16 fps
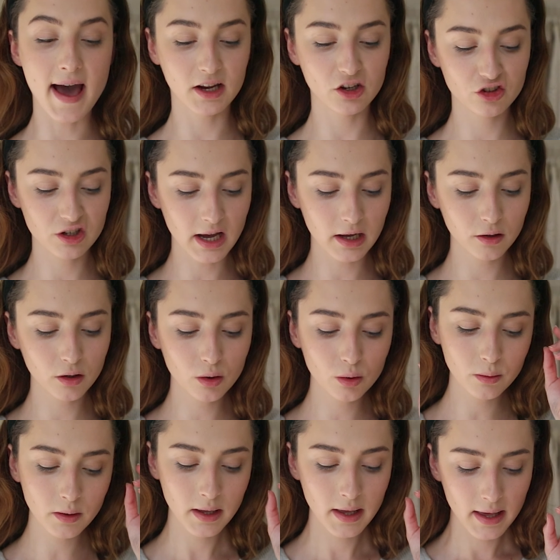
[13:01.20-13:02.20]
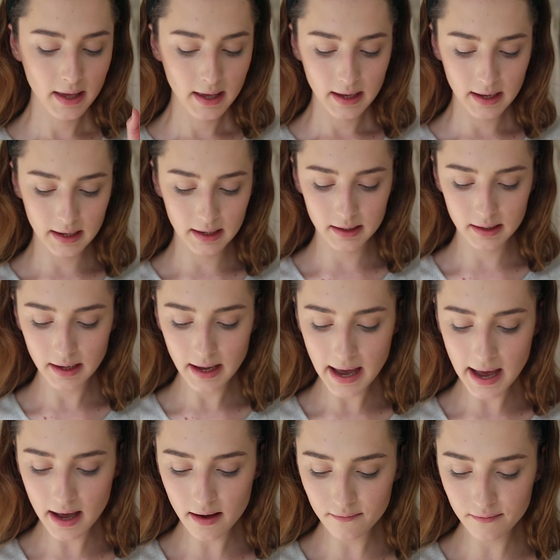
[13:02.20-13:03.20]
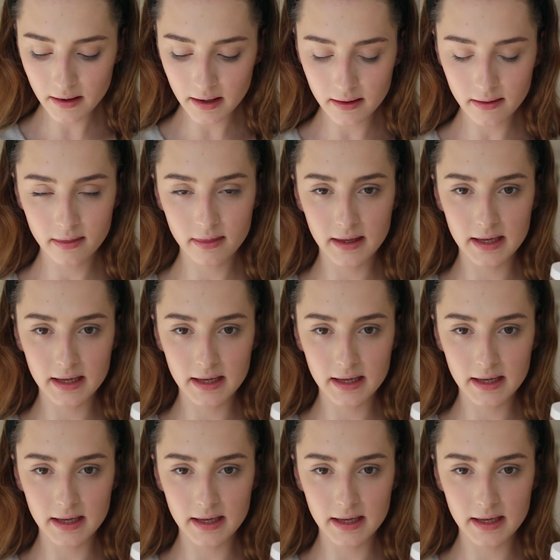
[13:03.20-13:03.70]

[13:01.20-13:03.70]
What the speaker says: eyeshadow. And I have